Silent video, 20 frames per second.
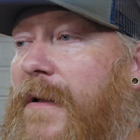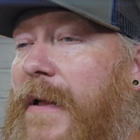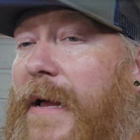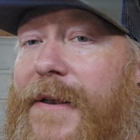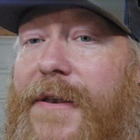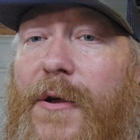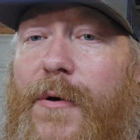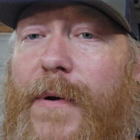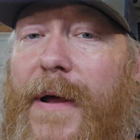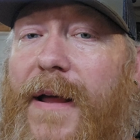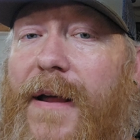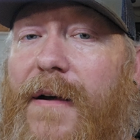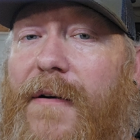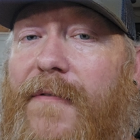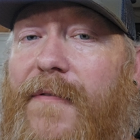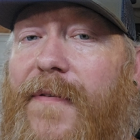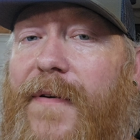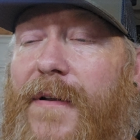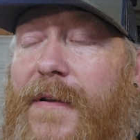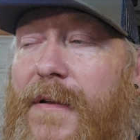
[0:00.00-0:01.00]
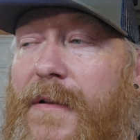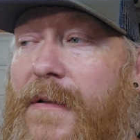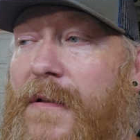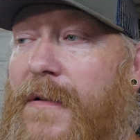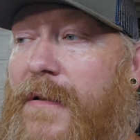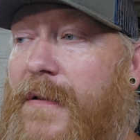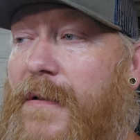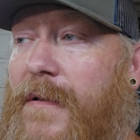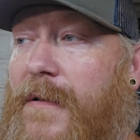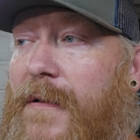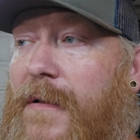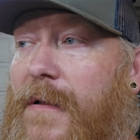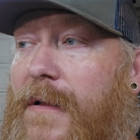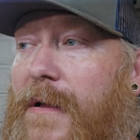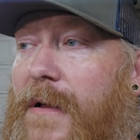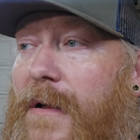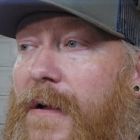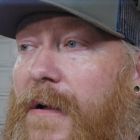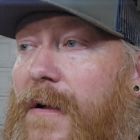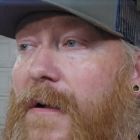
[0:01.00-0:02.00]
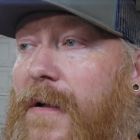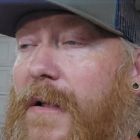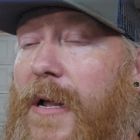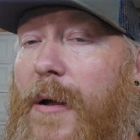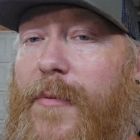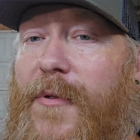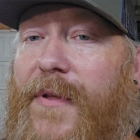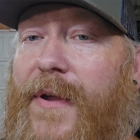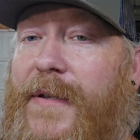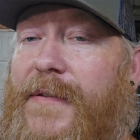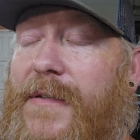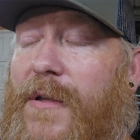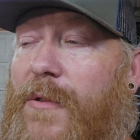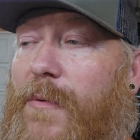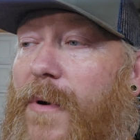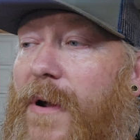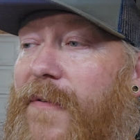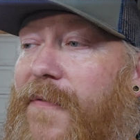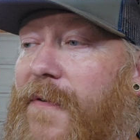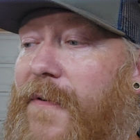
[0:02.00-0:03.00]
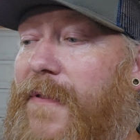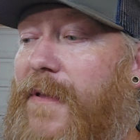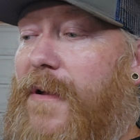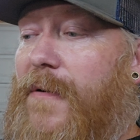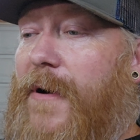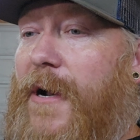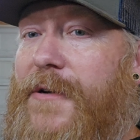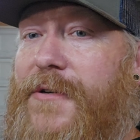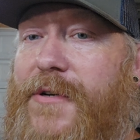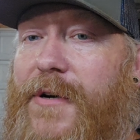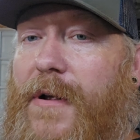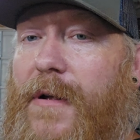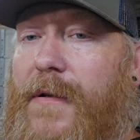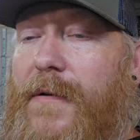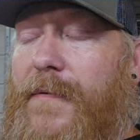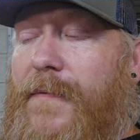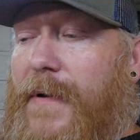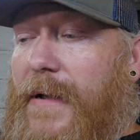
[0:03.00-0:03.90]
do have a couple things on the way for the race truck.